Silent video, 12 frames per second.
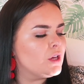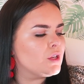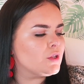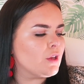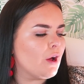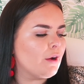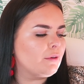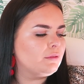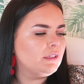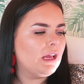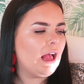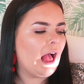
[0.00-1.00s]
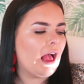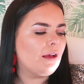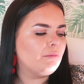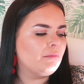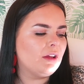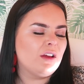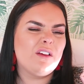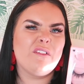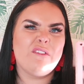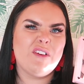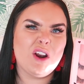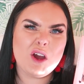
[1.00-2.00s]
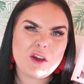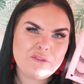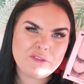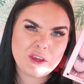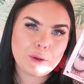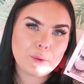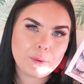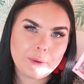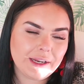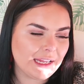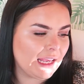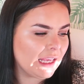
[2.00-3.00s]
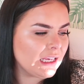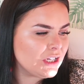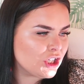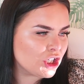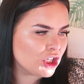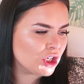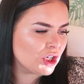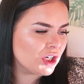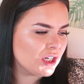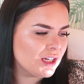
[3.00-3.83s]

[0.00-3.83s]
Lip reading: So for like a few quid each,